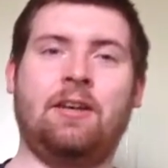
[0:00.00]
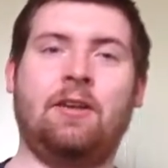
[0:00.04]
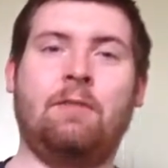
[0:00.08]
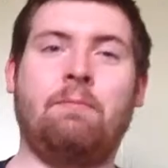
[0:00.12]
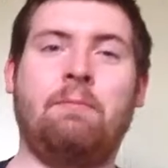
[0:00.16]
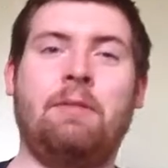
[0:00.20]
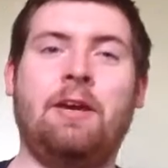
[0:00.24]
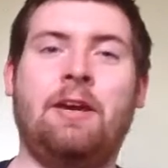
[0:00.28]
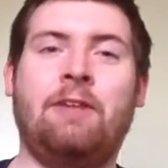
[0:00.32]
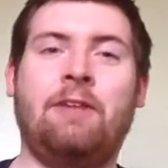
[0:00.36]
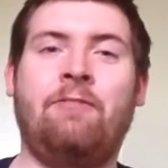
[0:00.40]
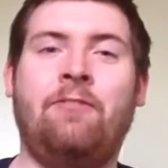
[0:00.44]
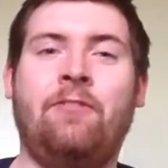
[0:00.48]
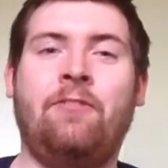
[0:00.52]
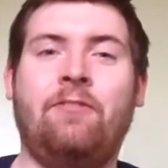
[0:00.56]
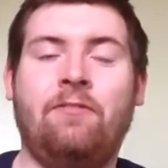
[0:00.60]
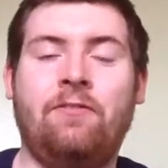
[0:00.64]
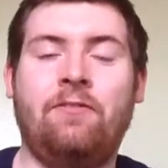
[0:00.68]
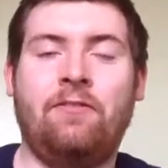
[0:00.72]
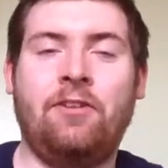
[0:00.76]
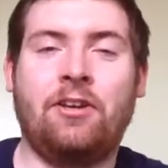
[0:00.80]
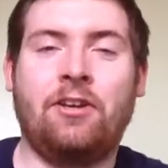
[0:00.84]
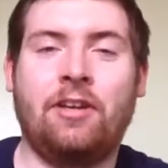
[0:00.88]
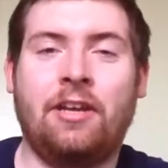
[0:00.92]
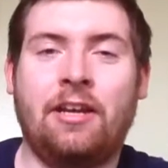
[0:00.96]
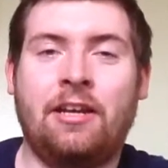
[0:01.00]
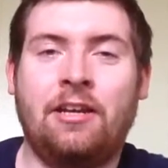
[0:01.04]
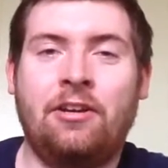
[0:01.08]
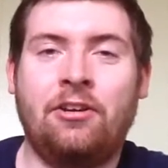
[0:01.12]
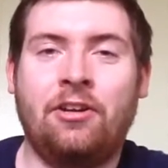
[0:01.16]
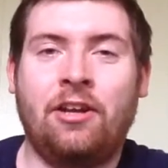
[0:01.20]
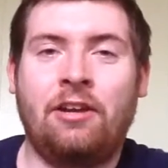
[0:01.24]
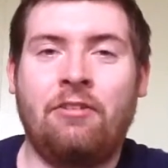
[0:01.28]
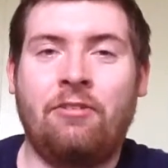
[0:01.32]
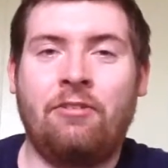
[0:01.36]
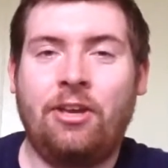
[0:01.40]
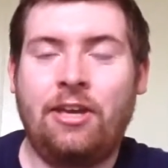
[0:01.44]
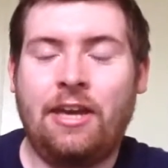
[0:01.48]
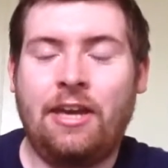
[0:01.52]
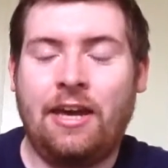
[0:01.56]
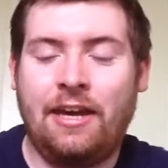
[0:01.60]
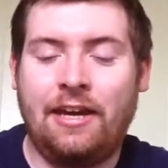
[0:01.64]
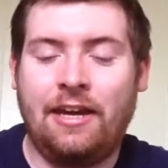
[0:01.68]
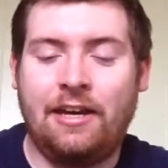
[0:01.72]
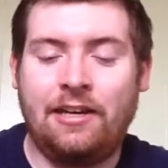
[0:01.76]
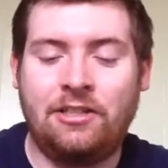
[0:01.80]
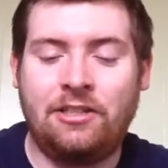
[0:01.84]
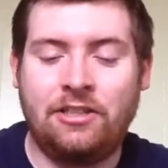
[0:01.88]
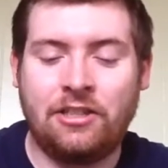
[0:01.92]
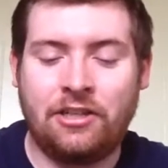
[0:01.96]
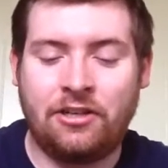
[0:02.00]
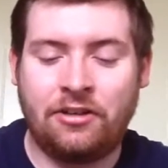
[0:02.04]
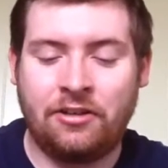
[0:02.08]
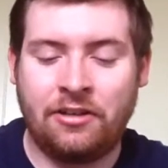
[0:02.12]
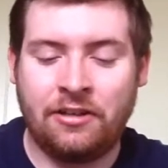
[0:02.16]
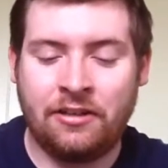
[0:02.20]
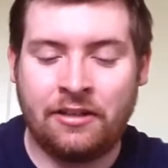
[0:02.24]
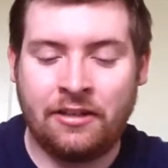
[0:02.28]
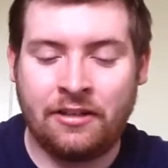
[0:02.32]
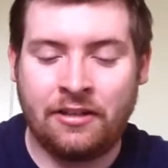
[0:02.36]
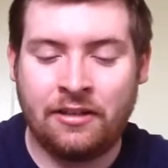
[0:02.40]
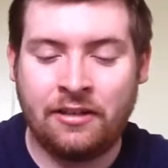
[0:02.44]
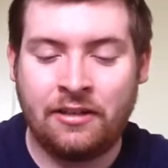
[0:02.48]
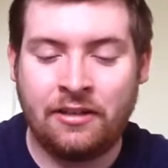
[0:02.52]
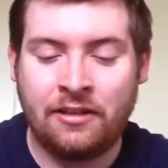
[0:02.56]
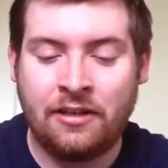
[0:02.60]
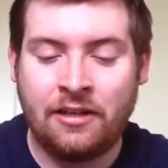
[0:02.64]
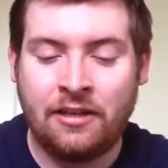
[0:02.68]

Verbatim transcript: may feel like you know they really hate each other and then